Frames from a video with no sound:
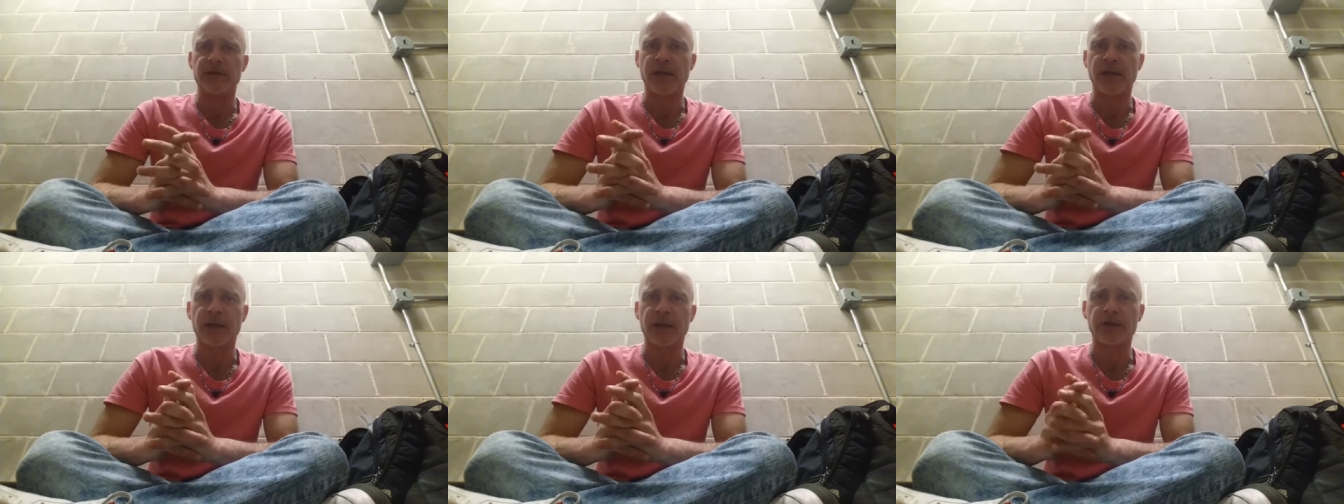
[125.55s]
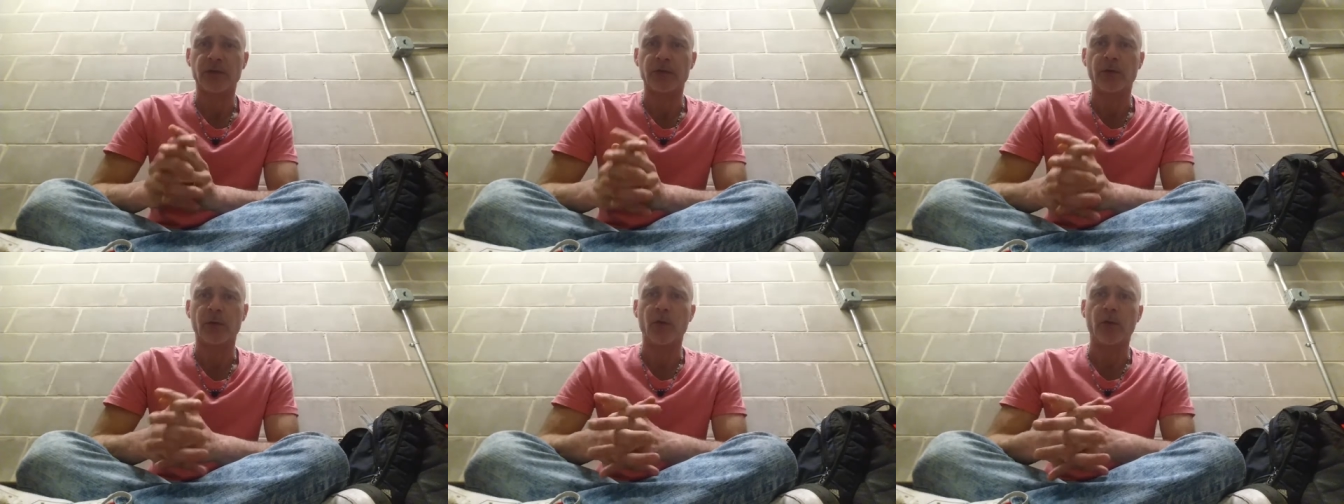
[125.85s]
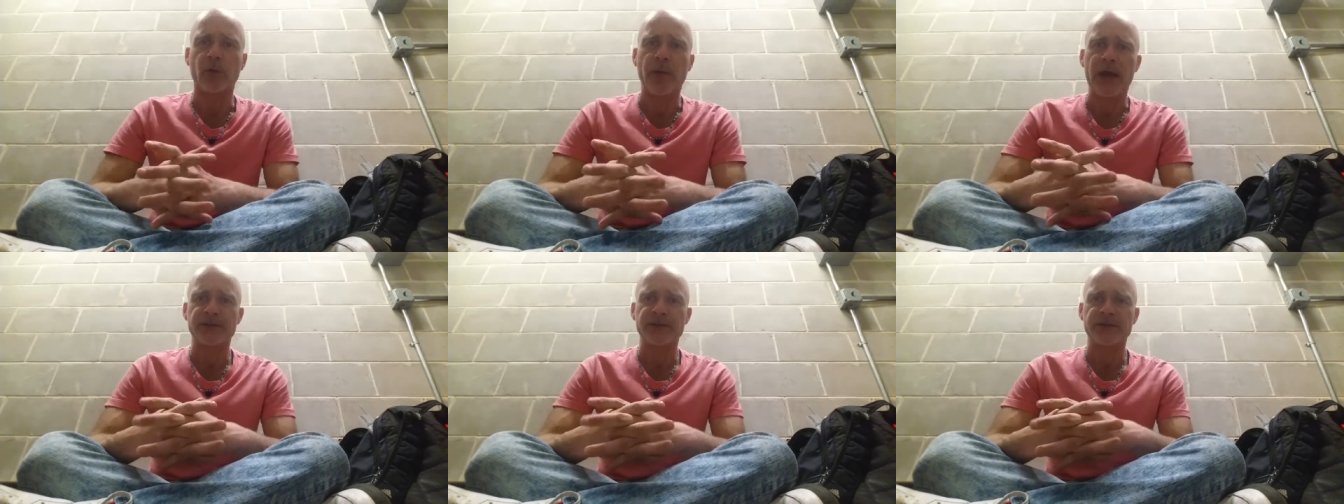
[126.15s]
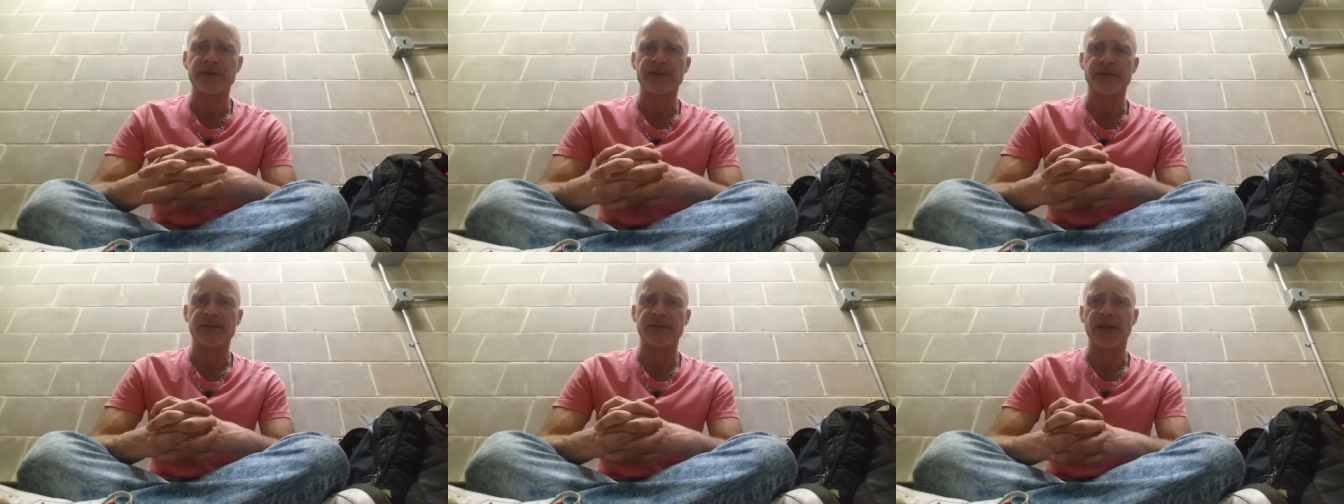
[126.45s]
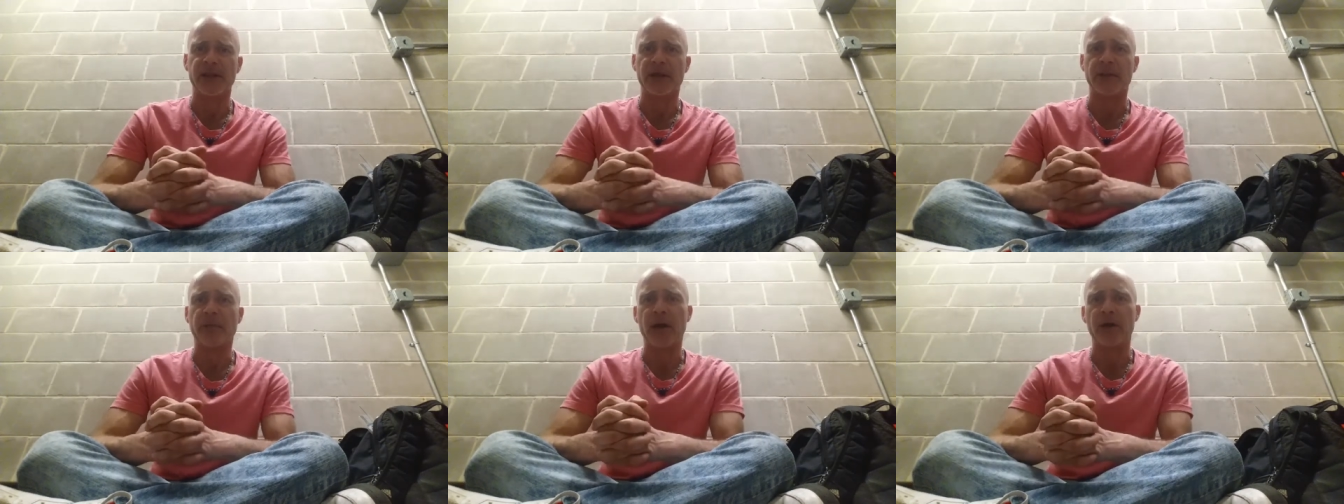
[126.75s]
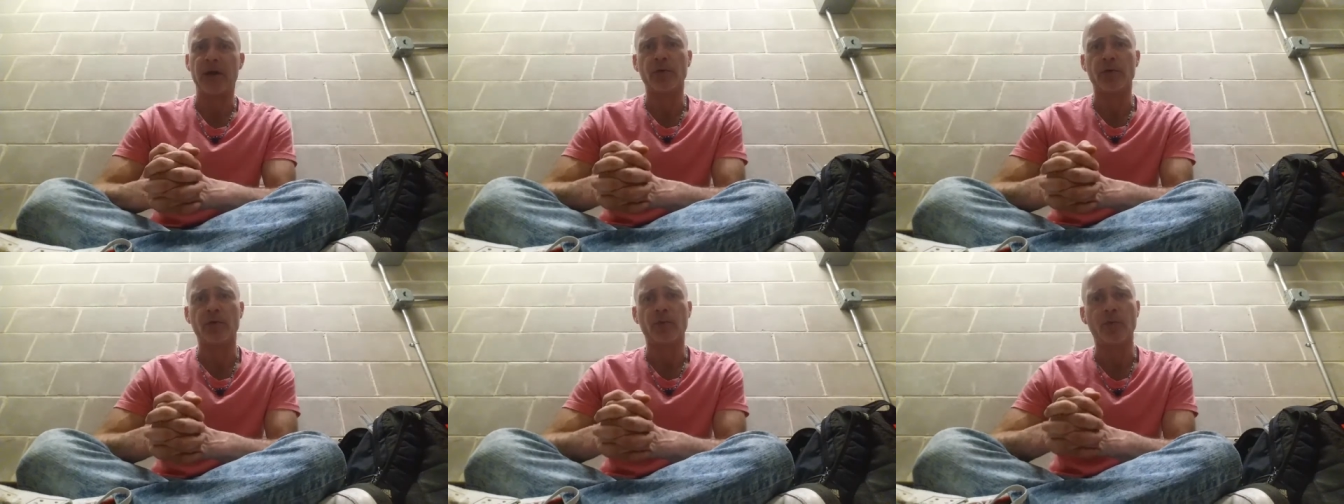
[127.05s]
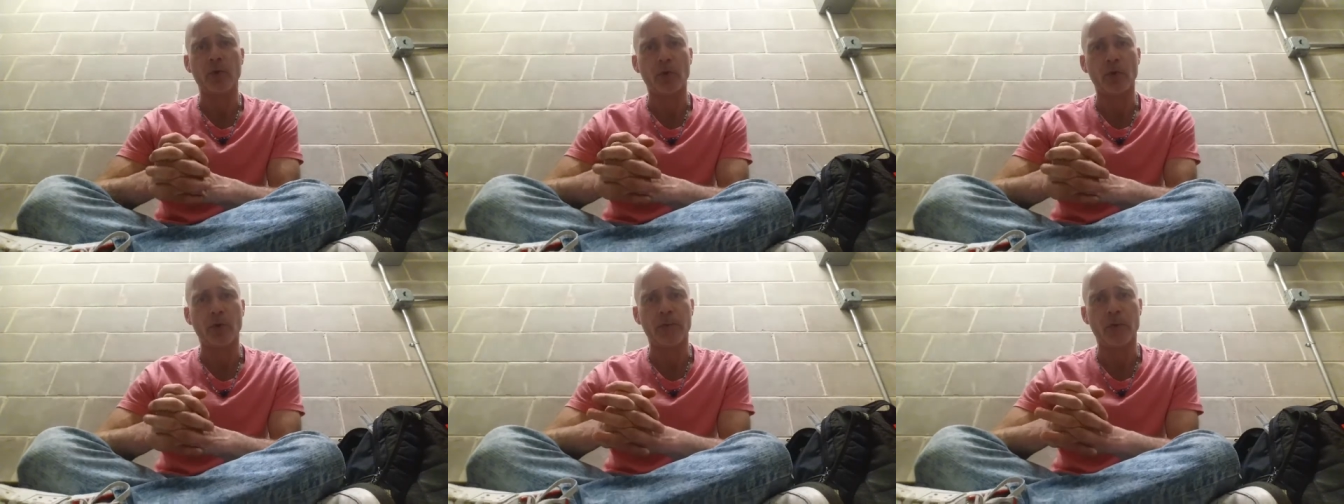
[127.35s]
Dr. Loeb has to say about
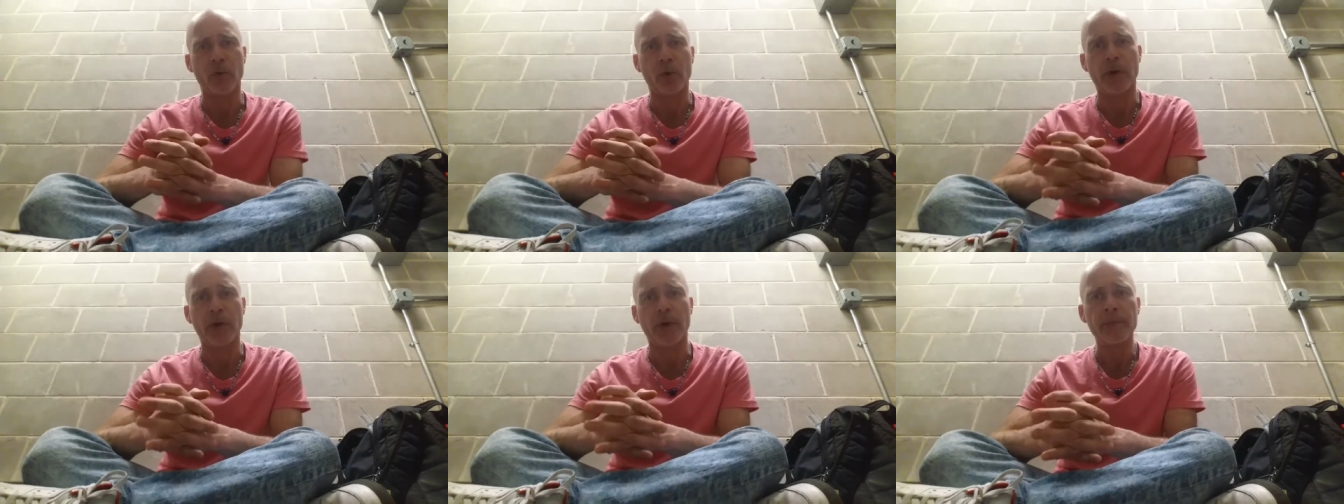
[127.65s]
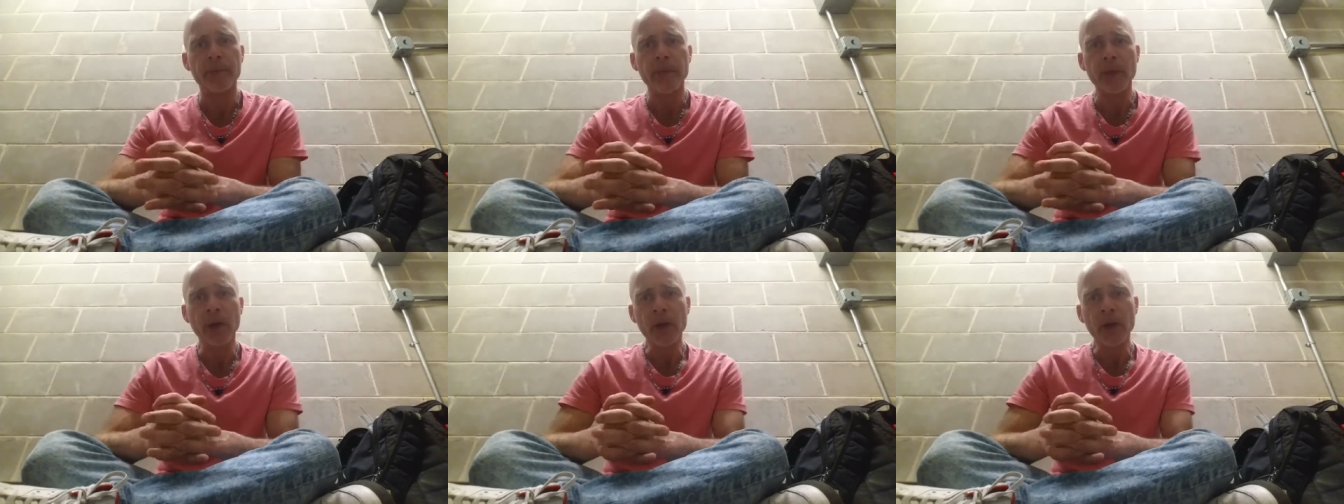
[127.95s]
Oumuamua.